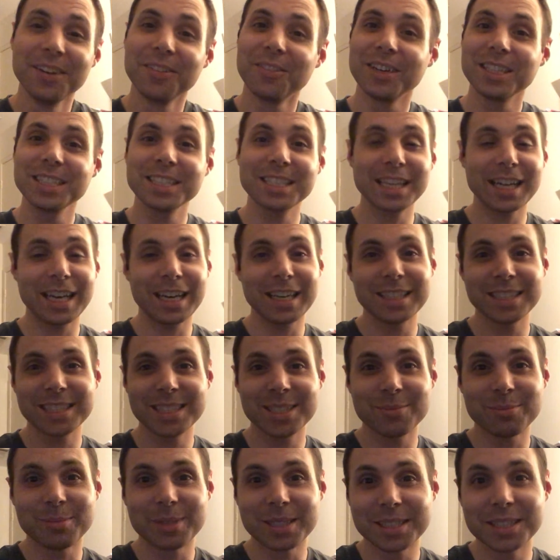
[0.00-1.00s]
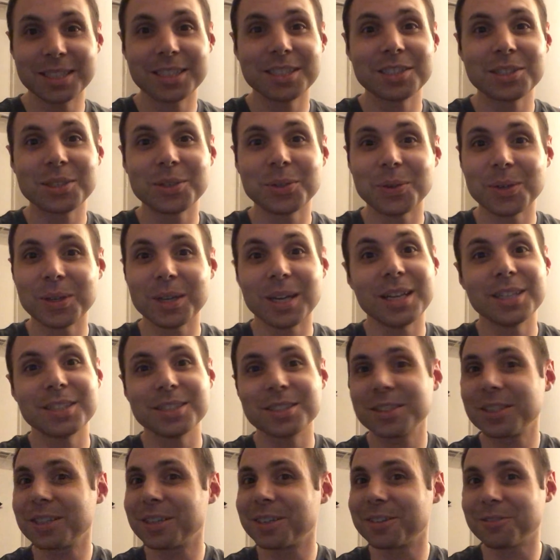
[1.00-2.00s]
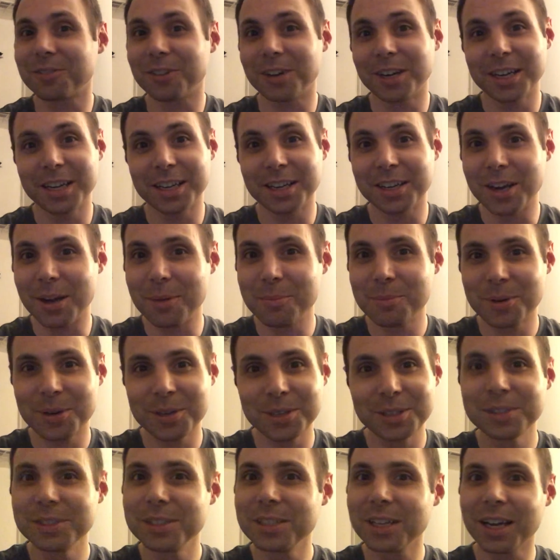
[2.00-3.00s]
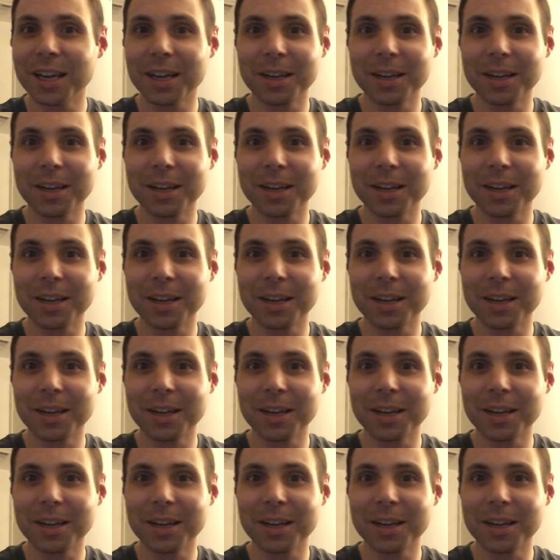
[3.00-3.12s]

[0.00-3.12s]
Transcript: once I got into business school and I started running numbers